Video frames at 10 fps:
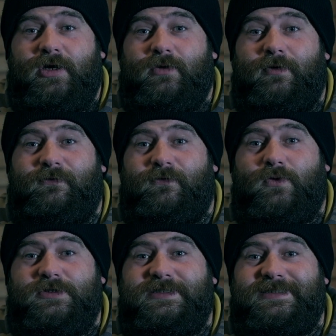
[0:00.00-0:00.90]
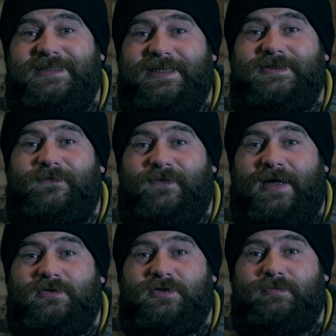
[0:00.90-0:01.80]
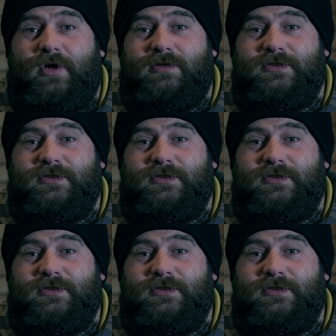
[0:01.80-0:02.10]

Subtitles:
with 46,000 miles